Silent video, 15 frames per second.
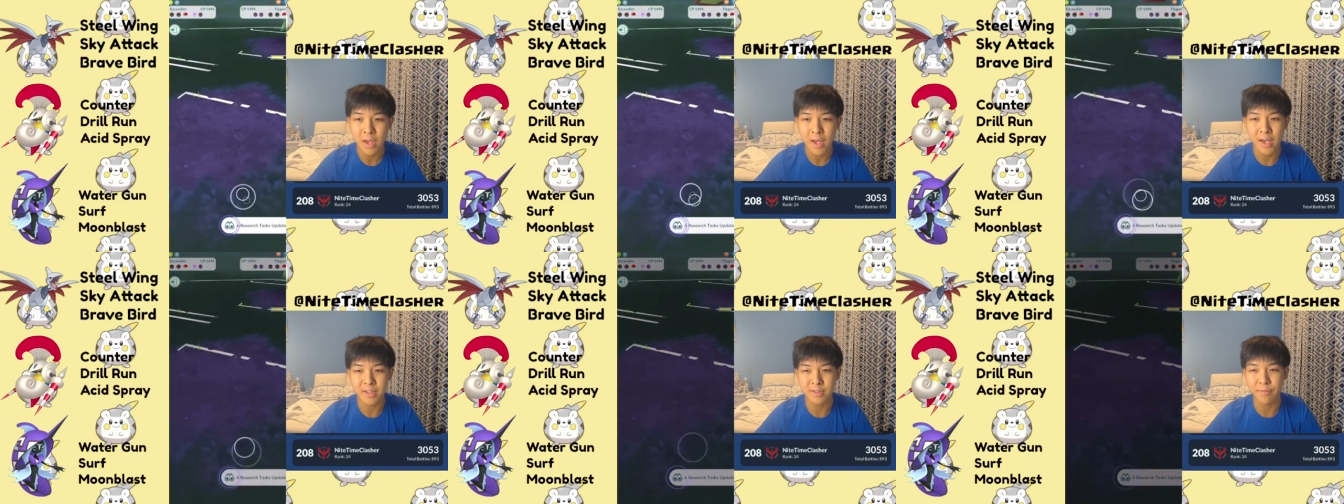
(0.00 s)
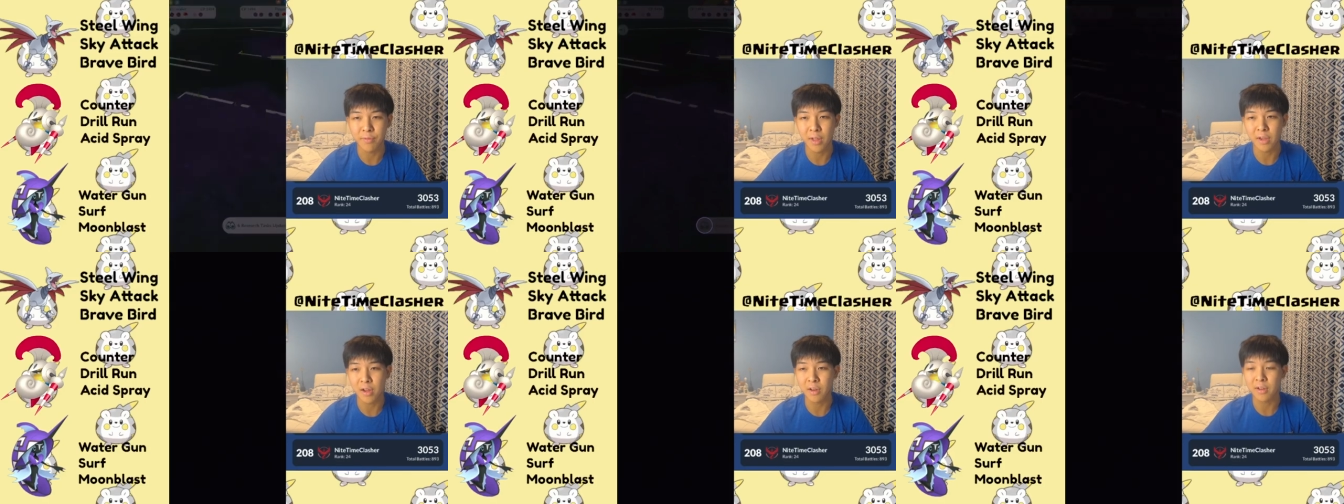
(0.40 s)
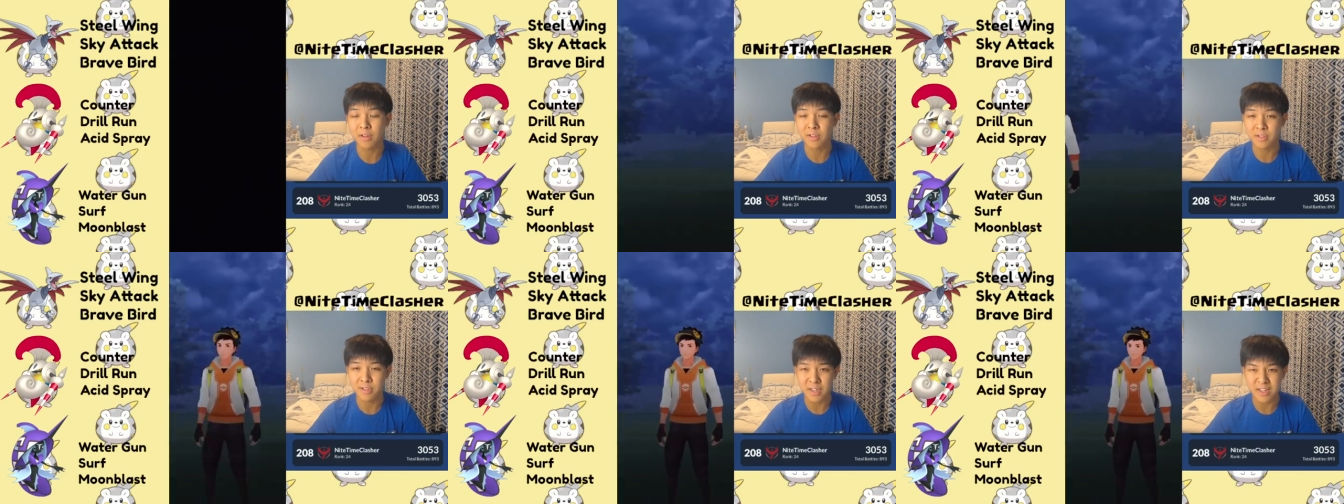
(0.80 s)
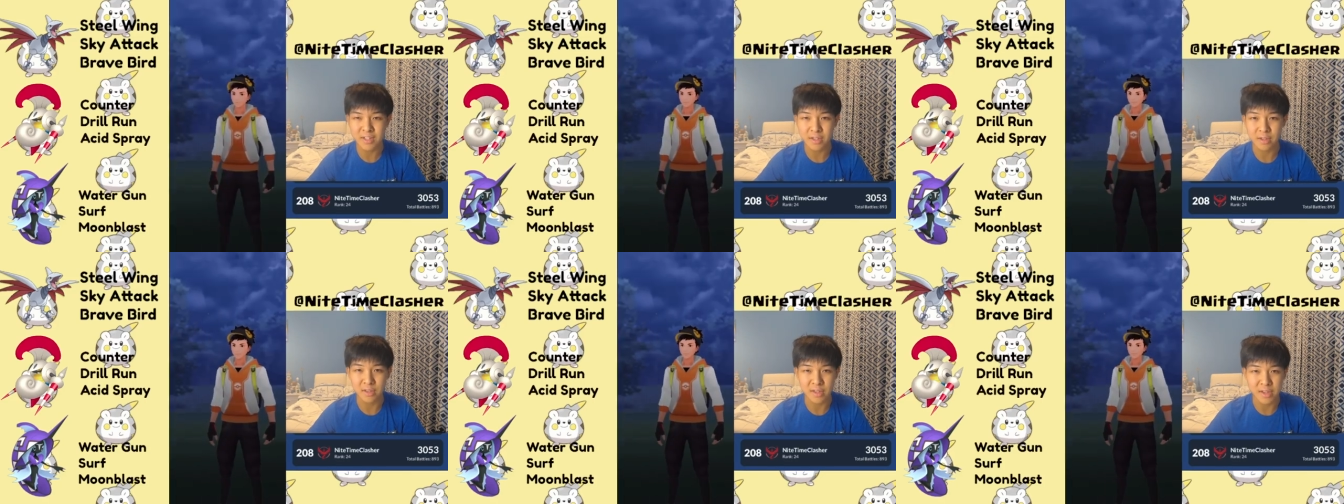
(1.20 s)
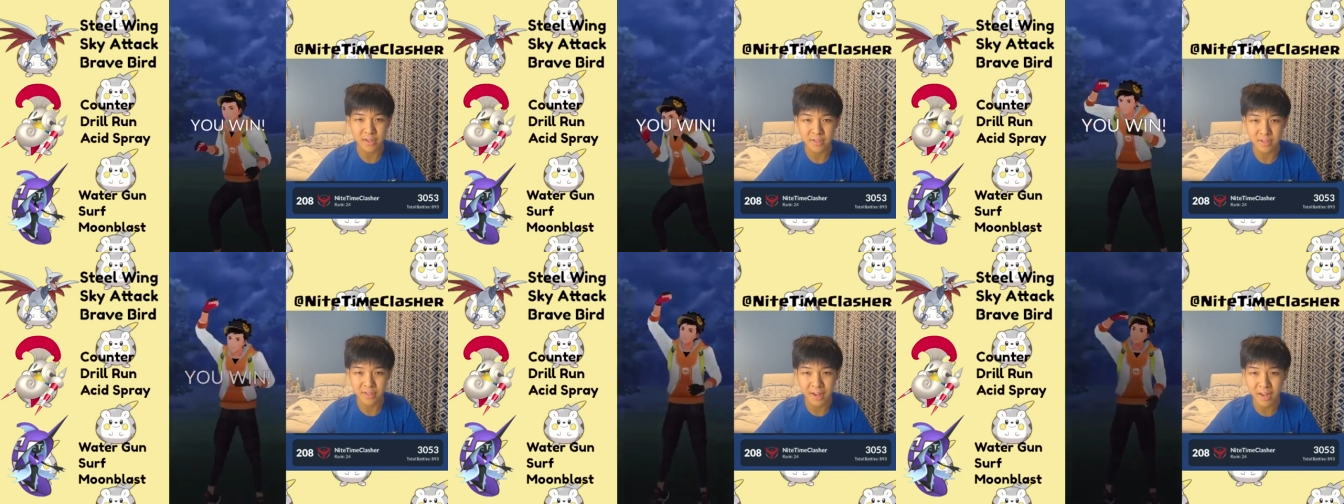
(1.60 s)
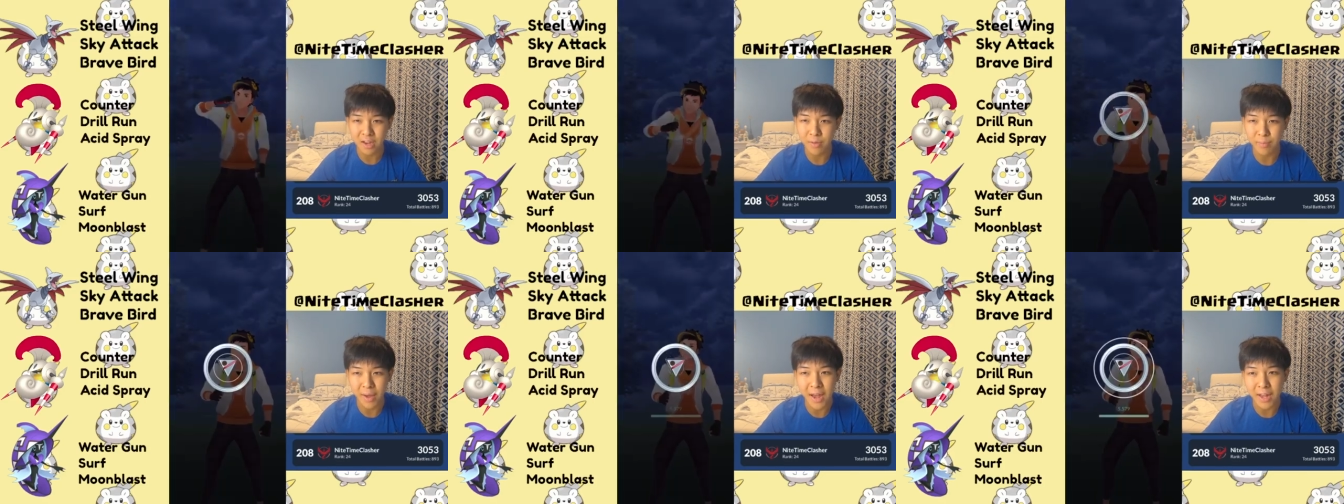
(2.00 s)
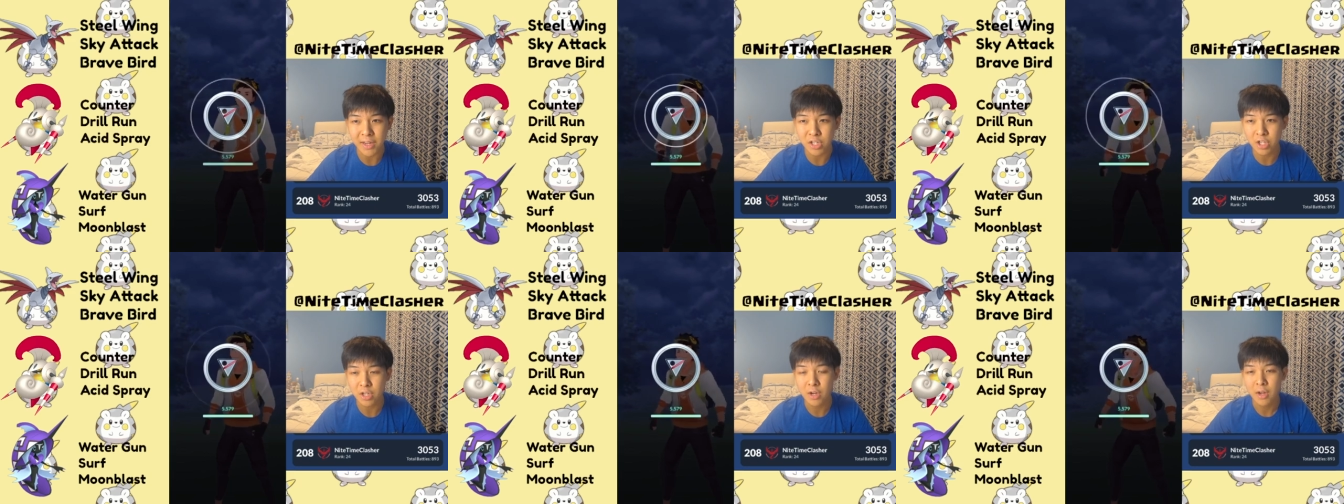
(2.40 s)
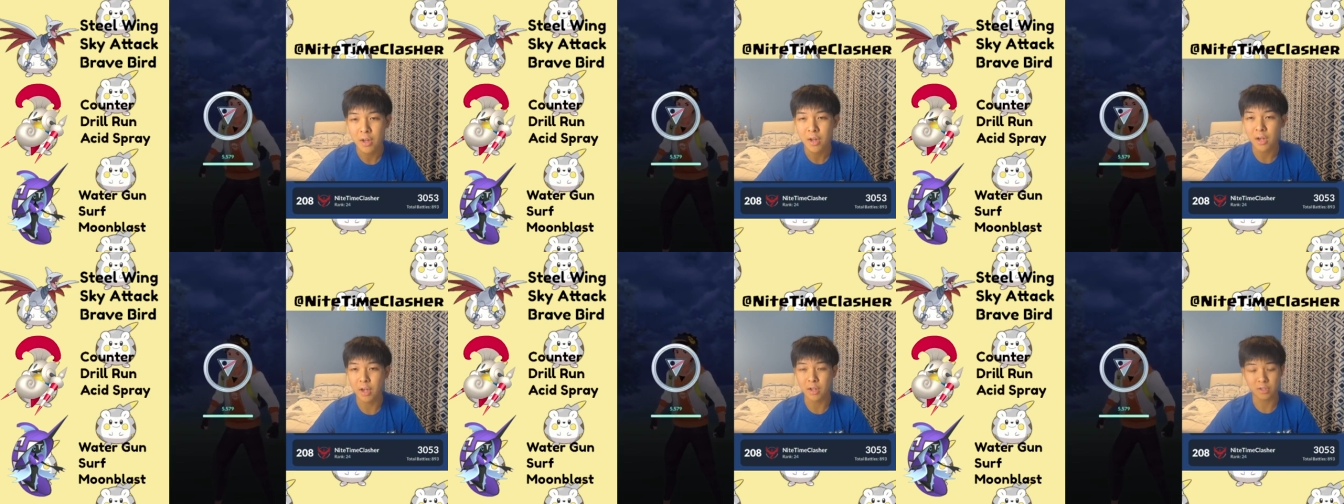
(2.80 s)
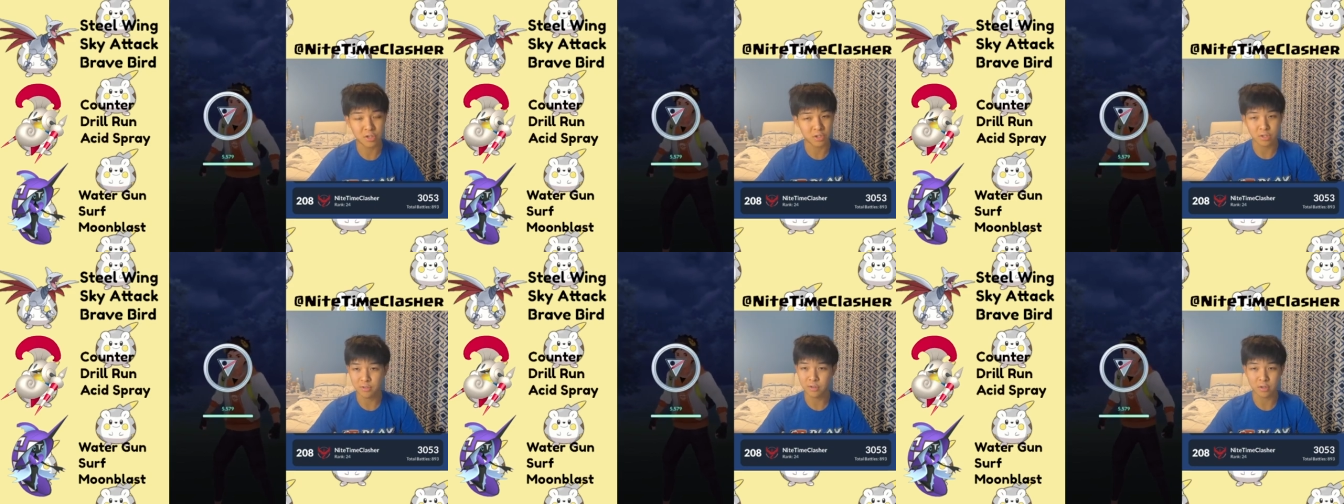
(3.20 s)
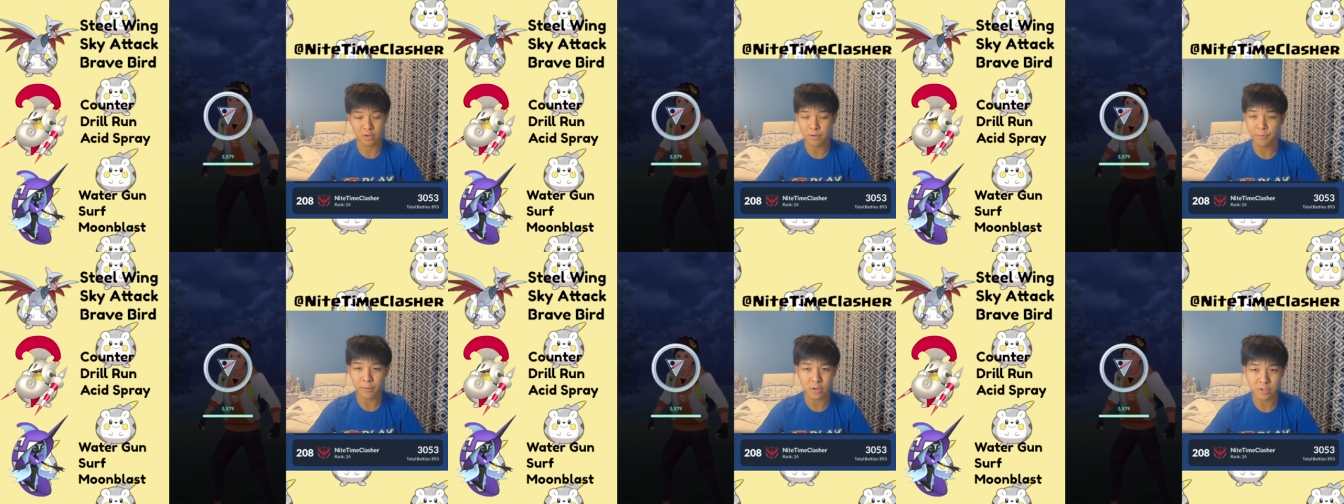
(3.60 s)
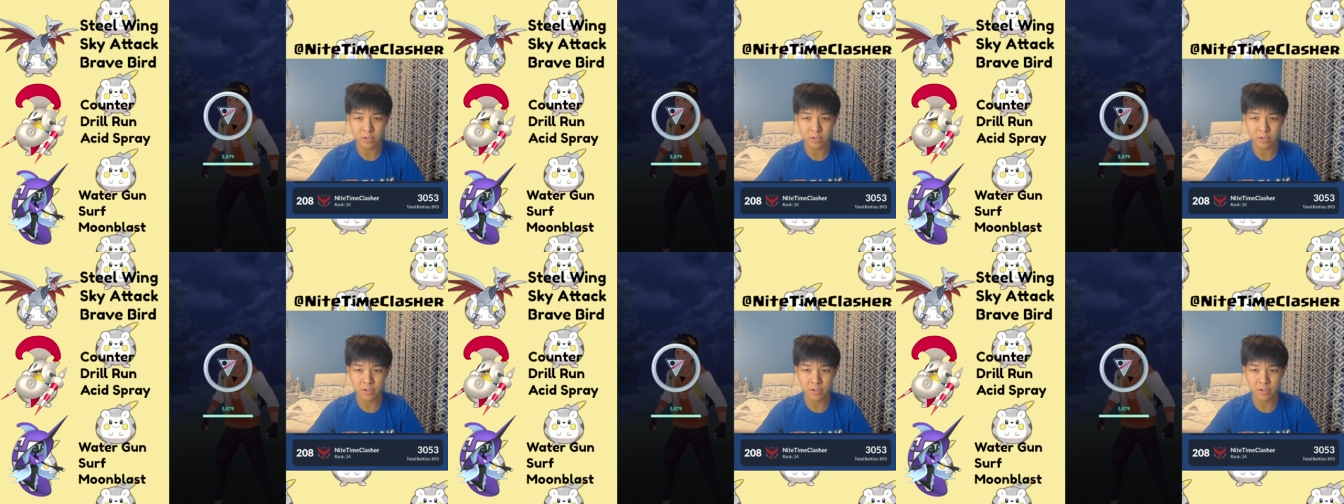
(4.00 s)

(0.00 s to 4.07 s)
as the Flygon concedes the second match. So far,